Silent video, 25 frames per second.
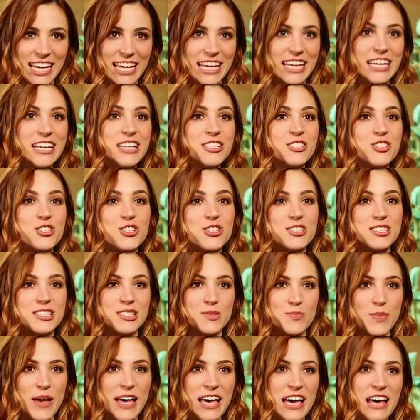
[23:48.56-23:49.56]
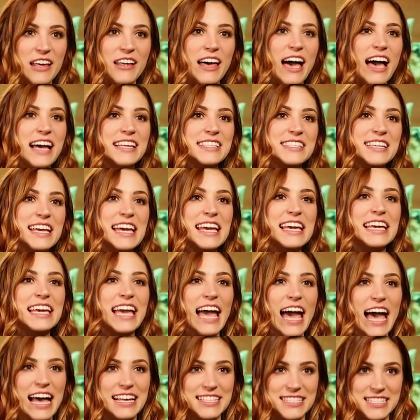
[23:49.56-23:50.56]
Each spell has a
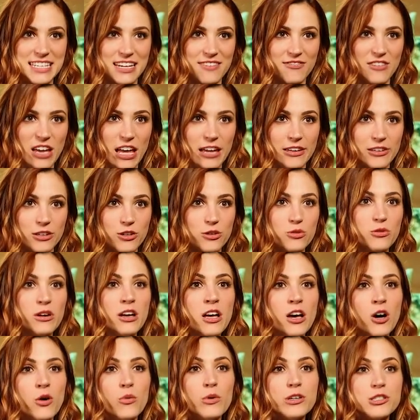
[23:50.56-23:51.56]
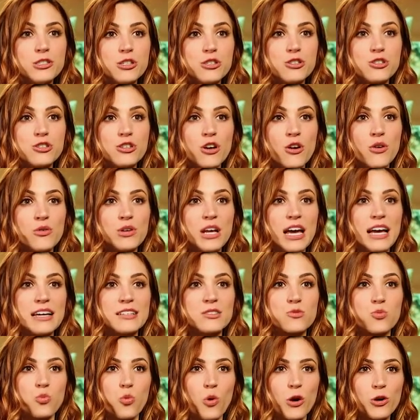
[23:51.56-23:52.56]
casting value, which is shown
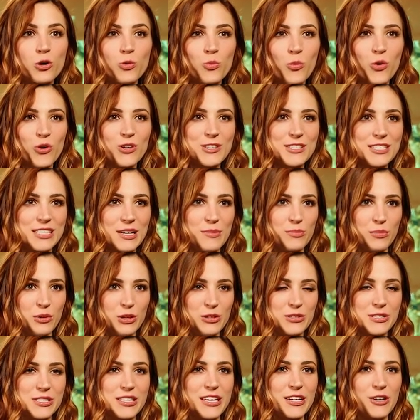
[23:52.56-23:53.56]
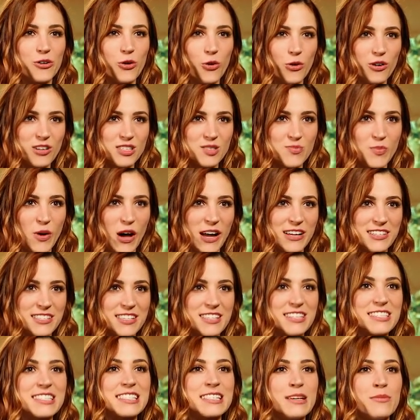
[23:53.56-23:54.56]
as one or more symbols that correspond
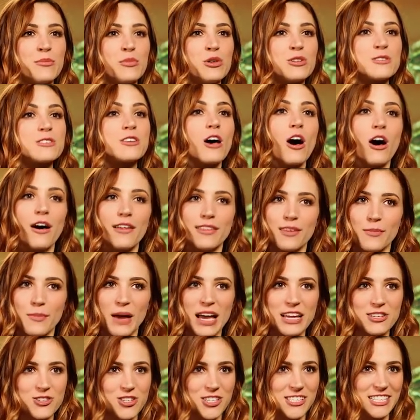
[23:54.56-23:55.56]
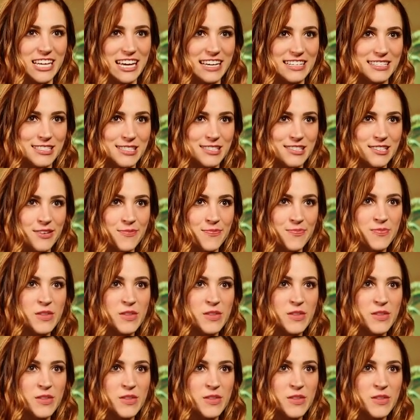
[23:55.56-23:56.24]
to the symbols on the magic dice.